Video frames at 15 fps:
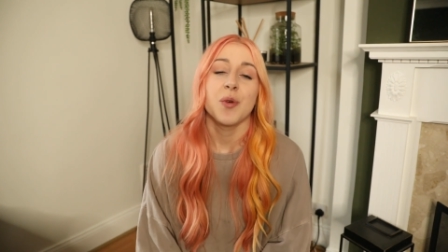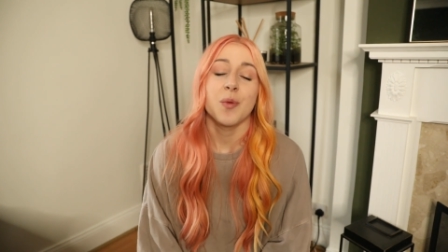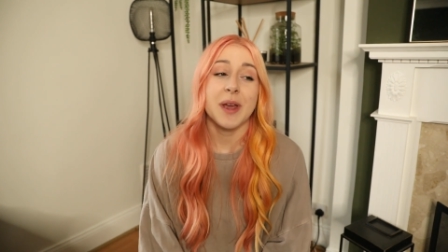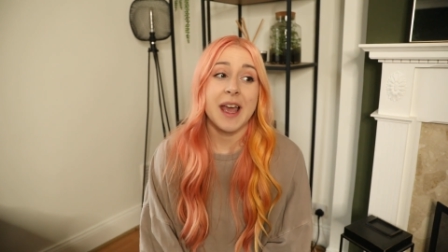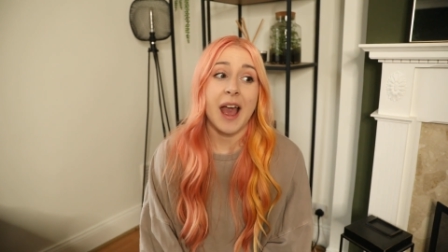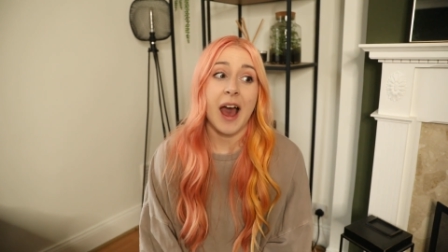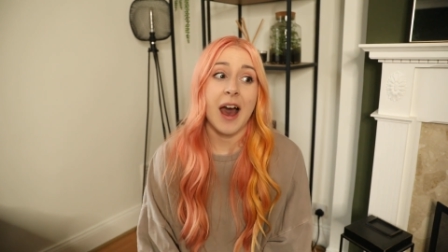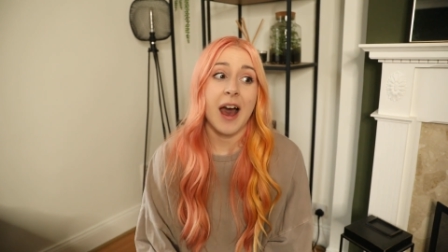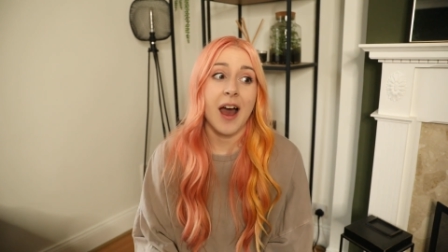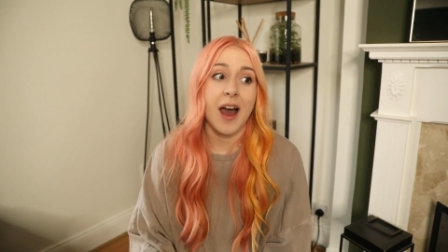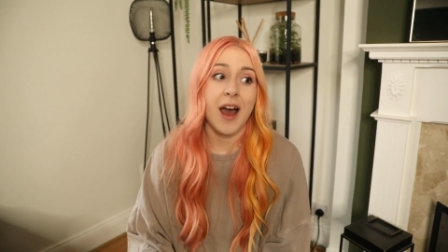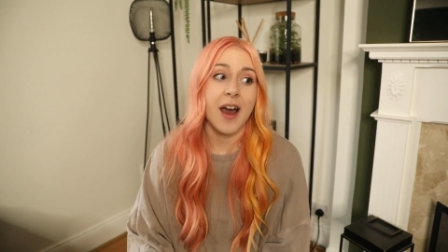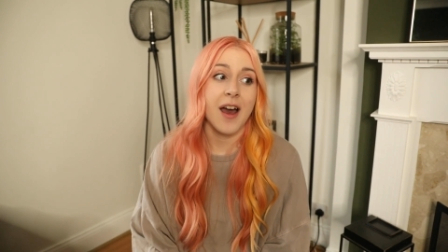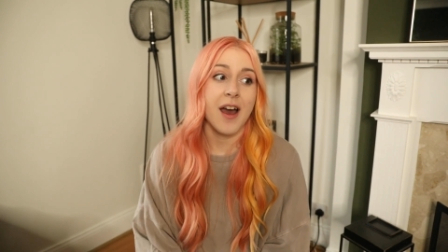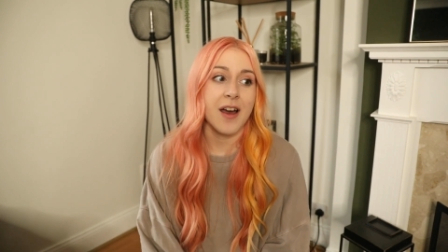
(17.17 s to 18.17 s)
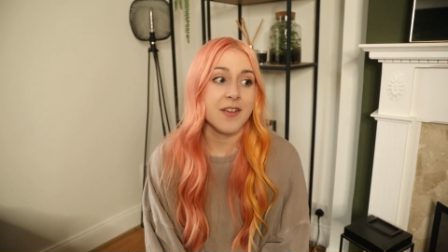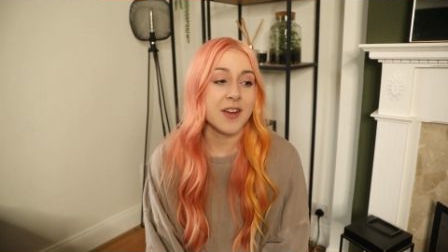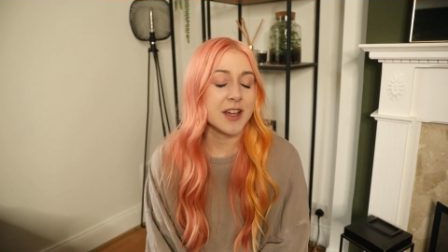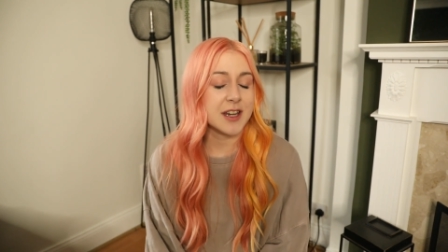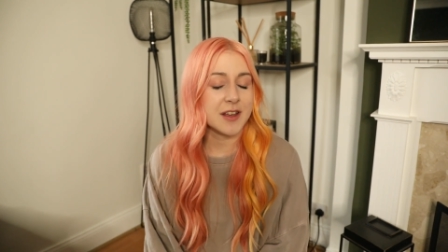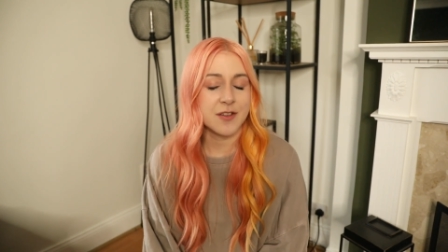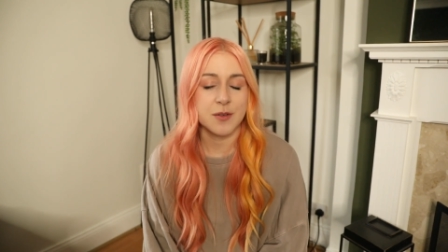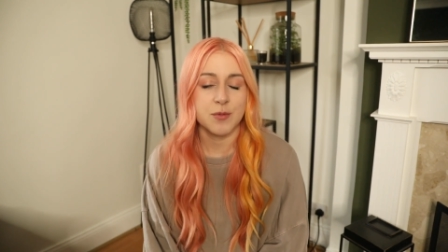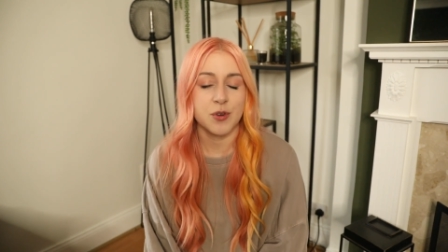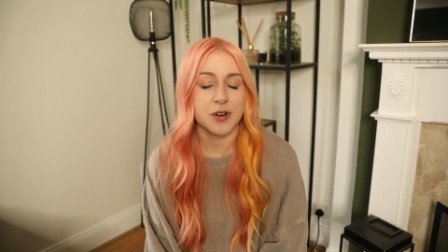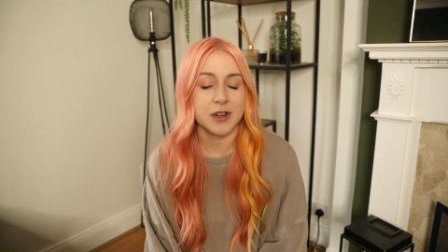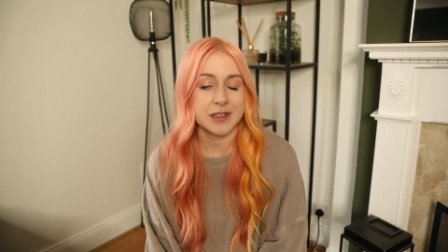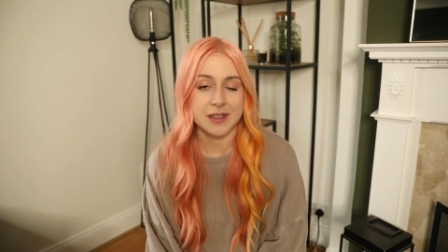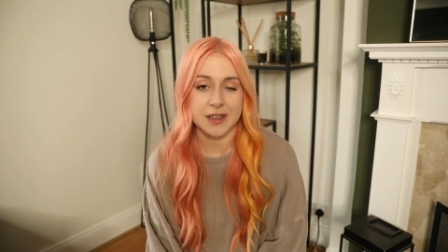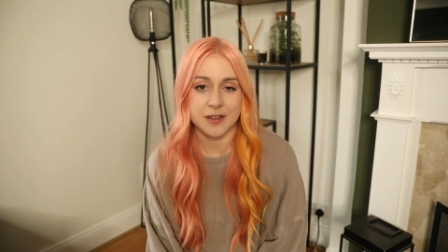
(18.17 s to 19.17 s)
we have an even
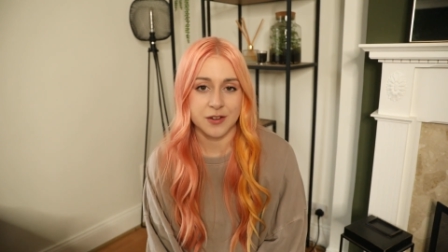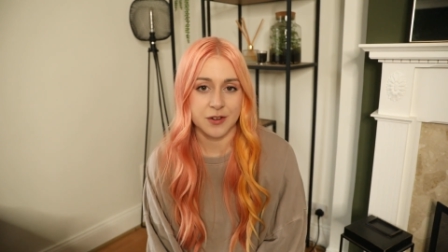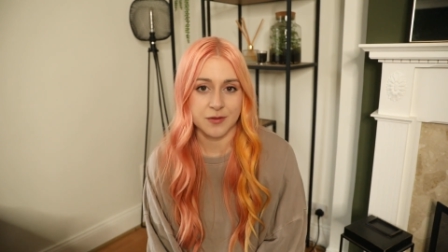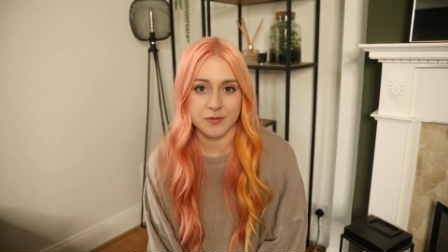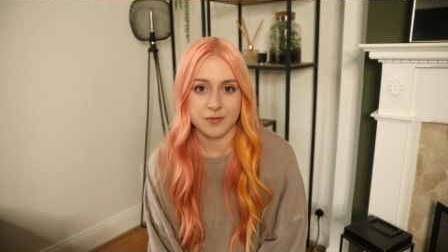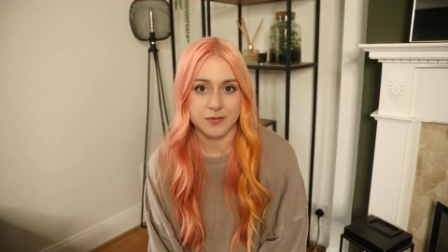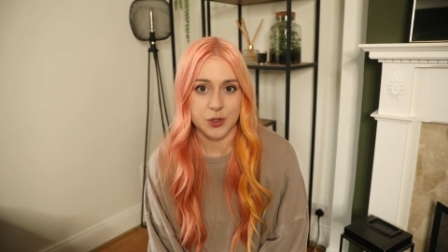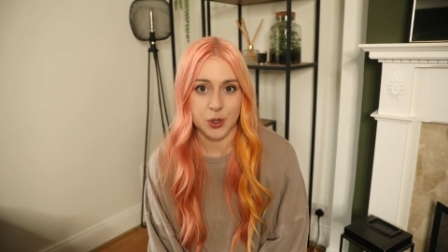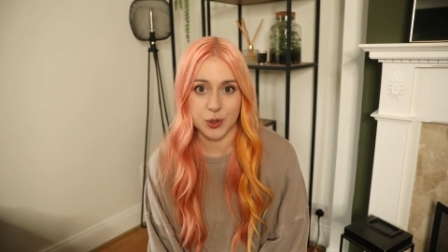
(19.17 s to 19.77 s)
more exciting